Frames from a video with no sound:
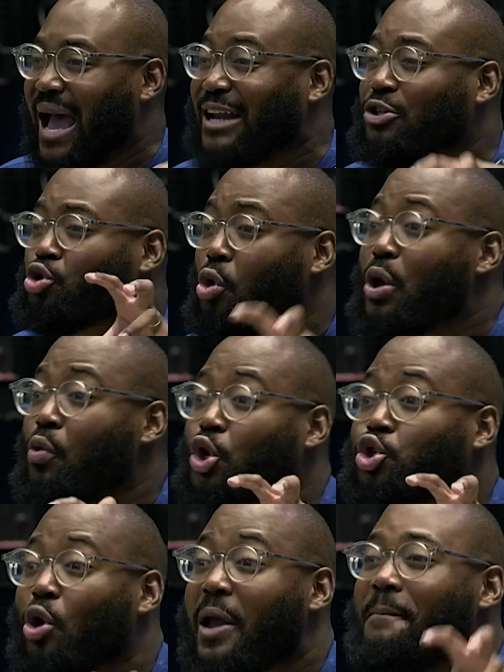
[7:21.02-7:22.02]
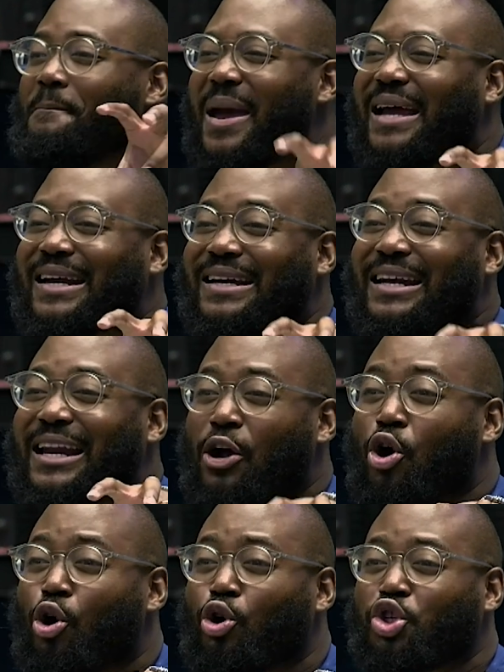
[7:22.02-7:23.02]
And so he was so embedded in a
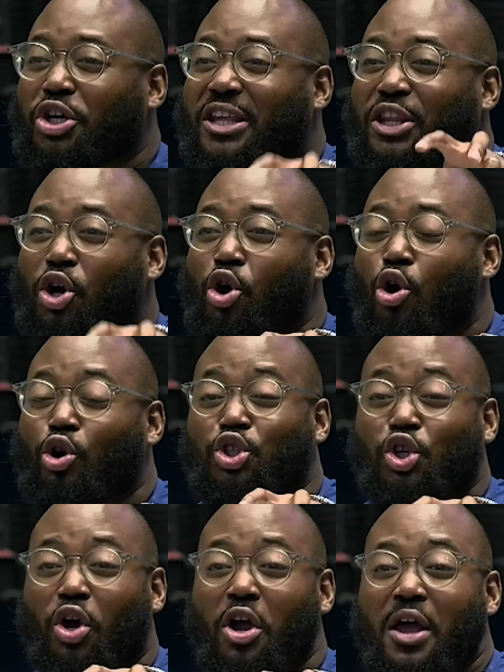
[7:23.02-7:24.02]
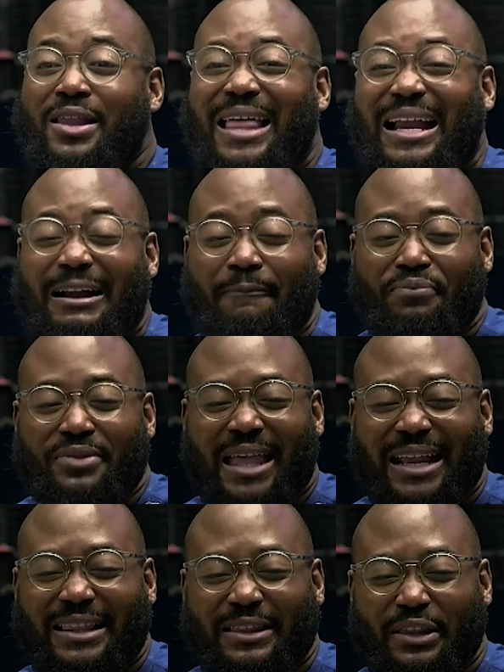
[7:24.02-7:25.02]
culture that the culture
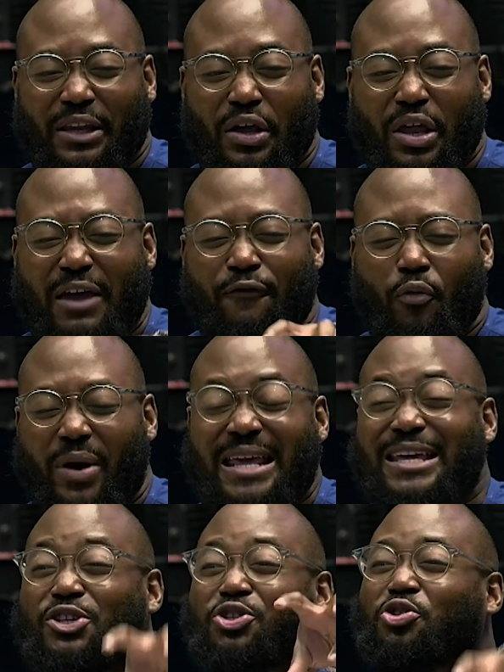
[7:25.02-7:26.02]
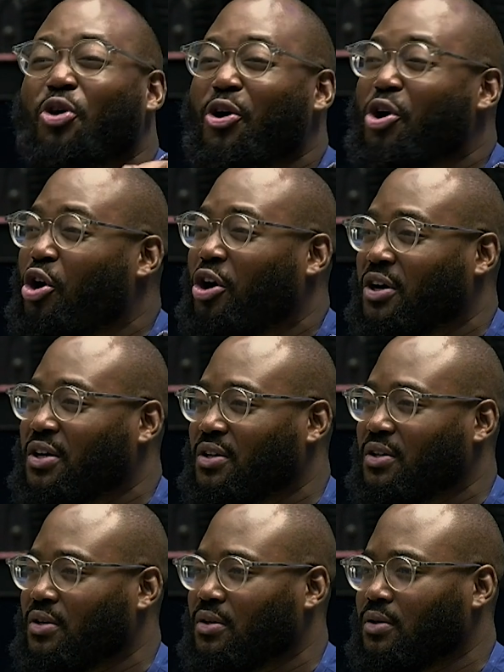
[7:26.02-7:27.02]
that even when he saw God,
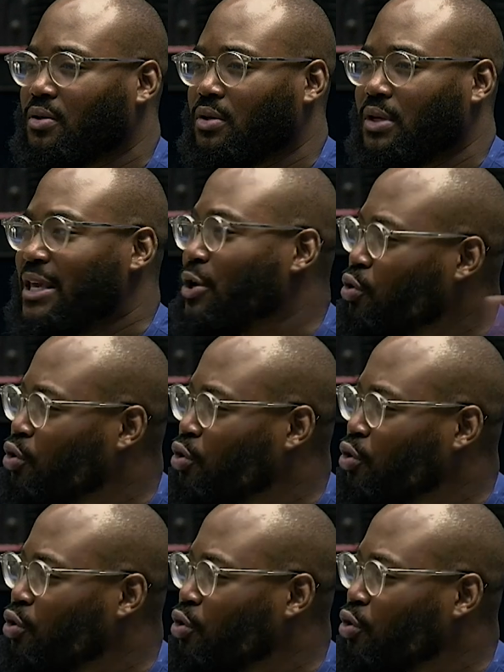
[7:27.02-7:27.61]
he